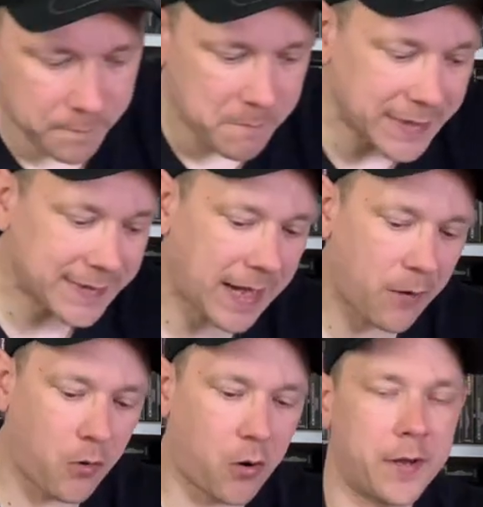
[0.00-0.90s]
missed
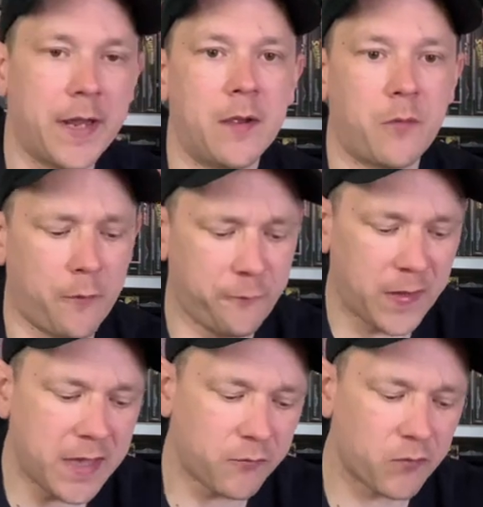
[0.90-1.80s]
out on. It, I
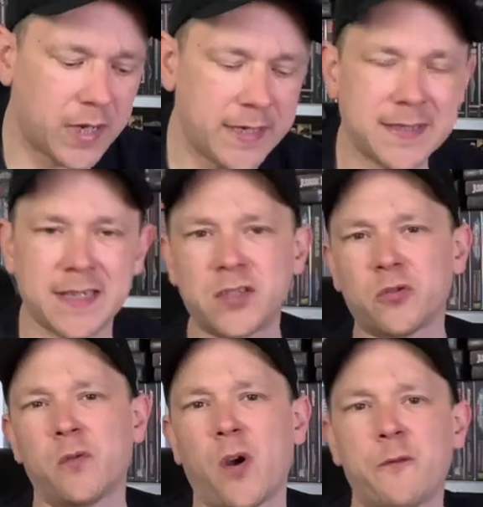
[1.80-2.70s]
think it released in sort of like